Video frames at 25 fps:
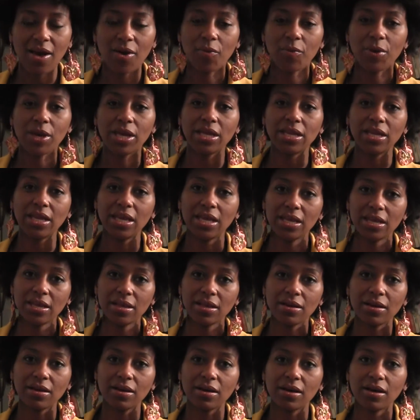We
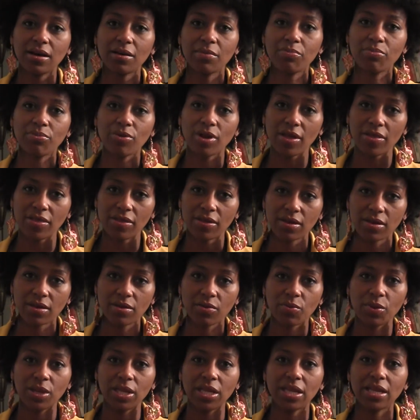needed a brother.
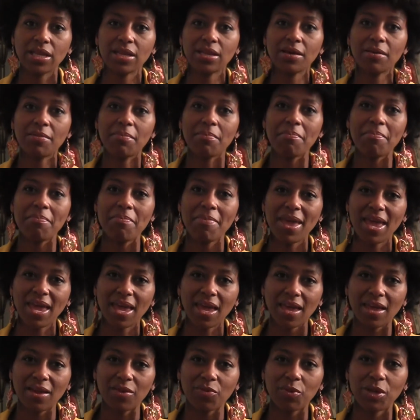We needed a
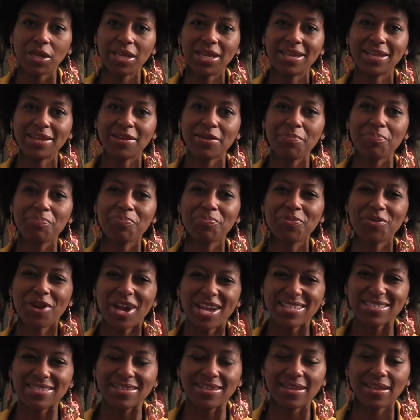man. We needed a
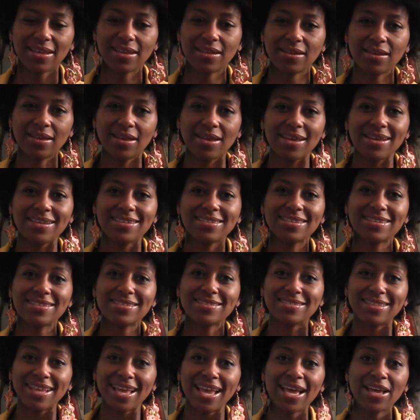president to
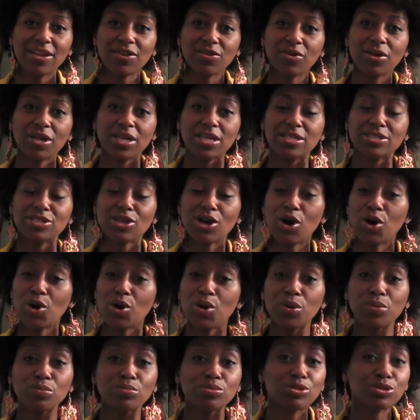stand on his
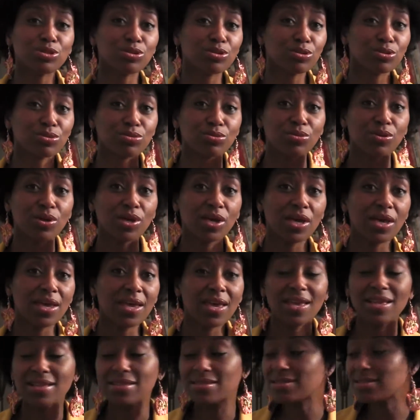own too.
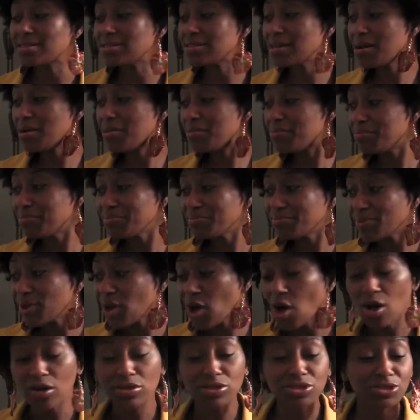In some
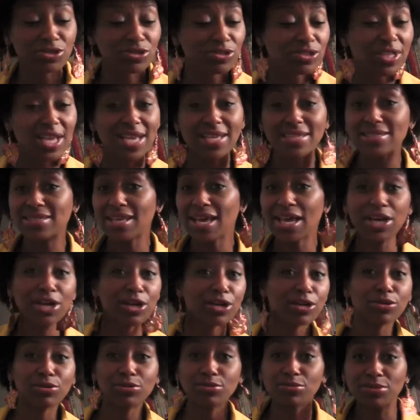cultures, they say
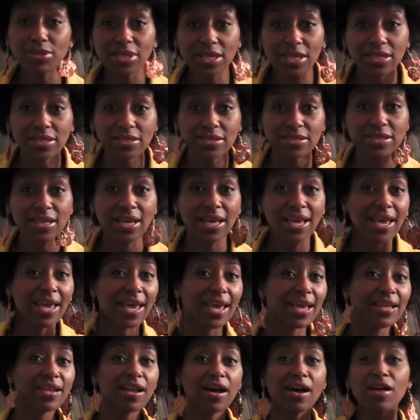kahunas.
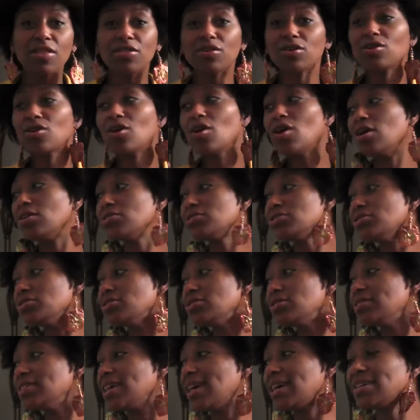In other
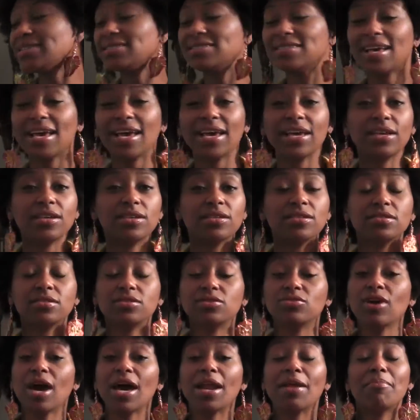cultures, they say
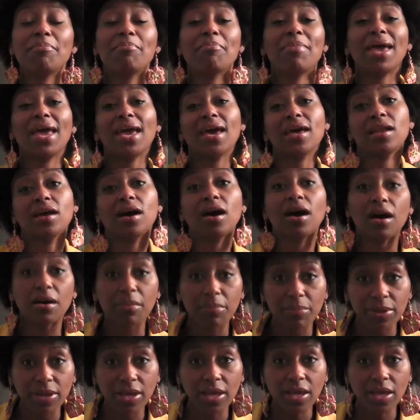you got to man up.